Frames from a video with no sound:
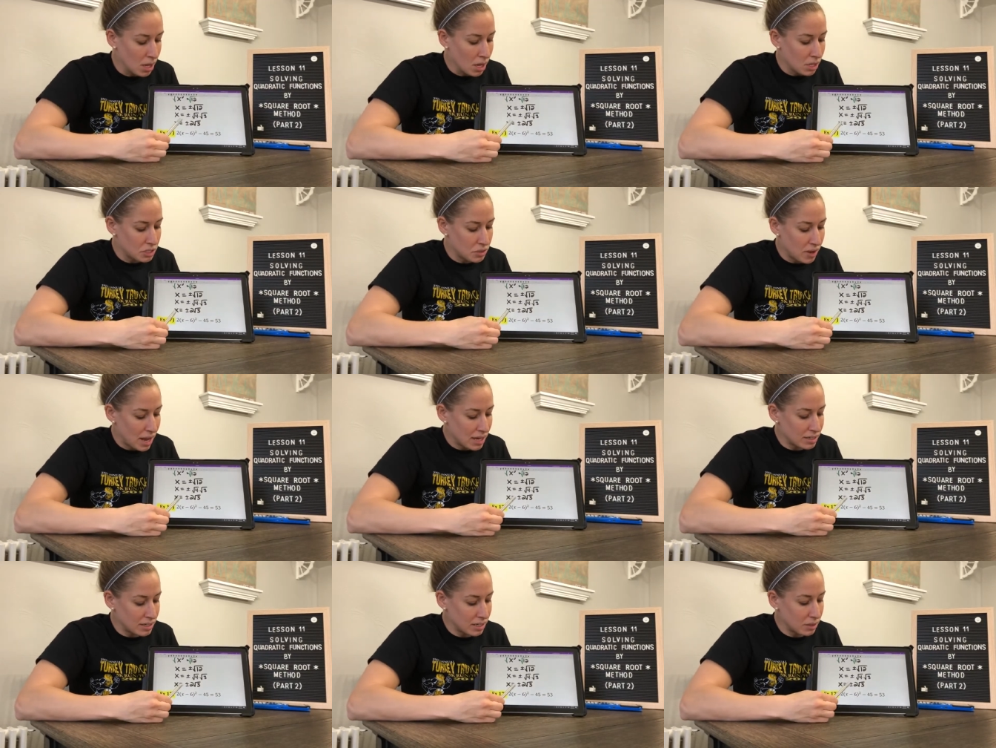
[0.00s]
So
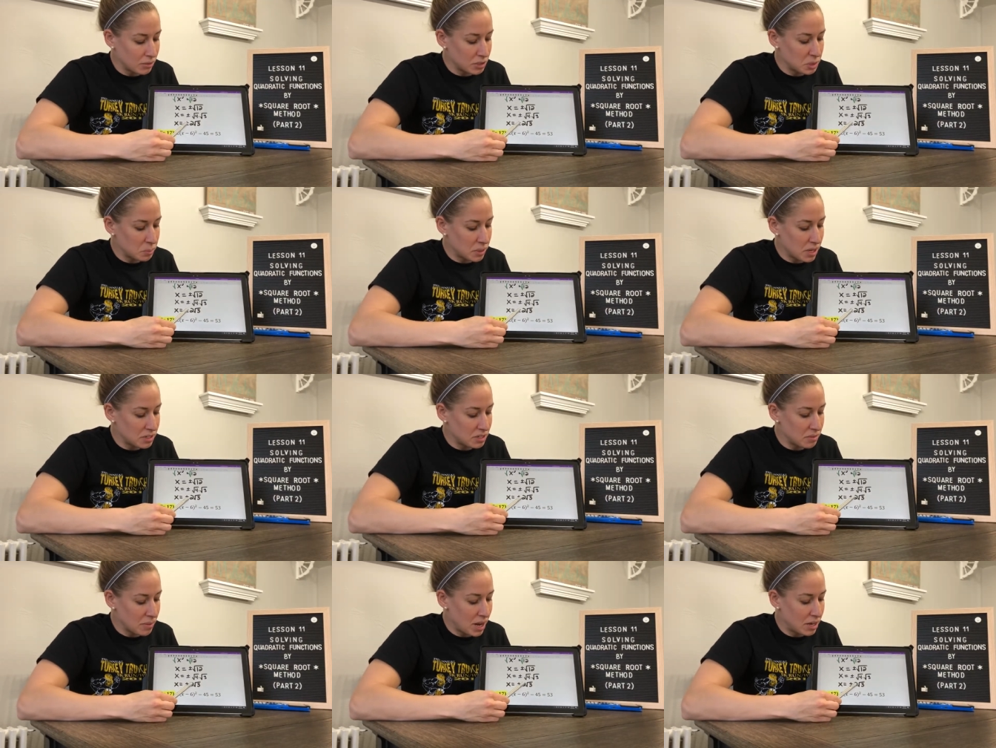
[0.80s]
x equals plus
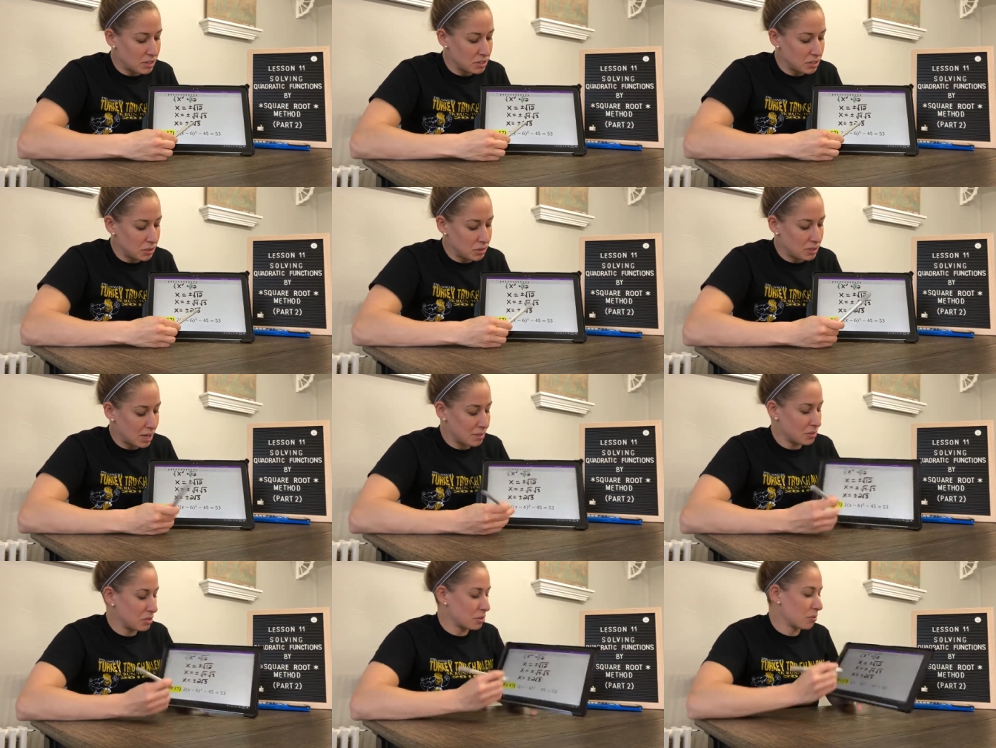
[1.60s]
or minus 2
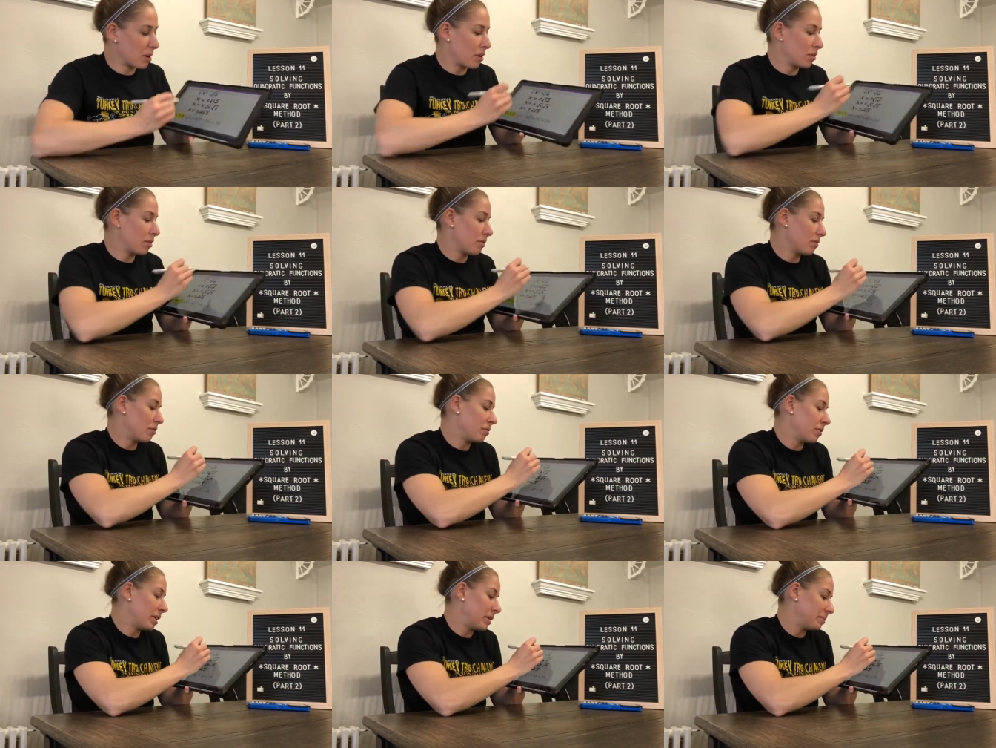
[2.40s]
times the square root of
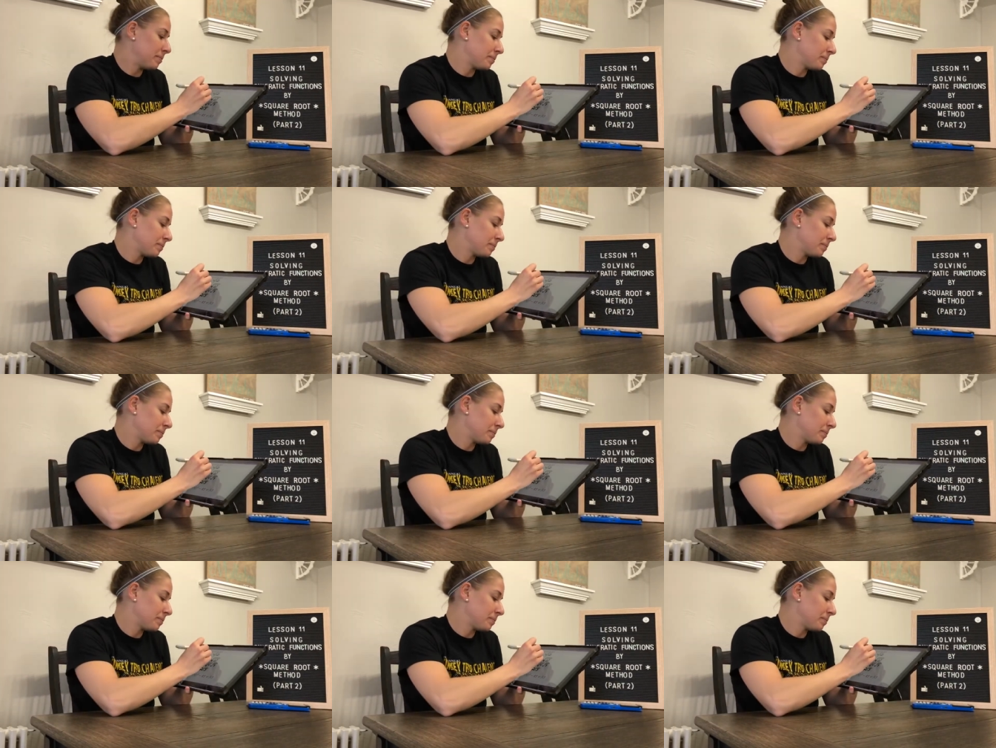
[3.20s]
3.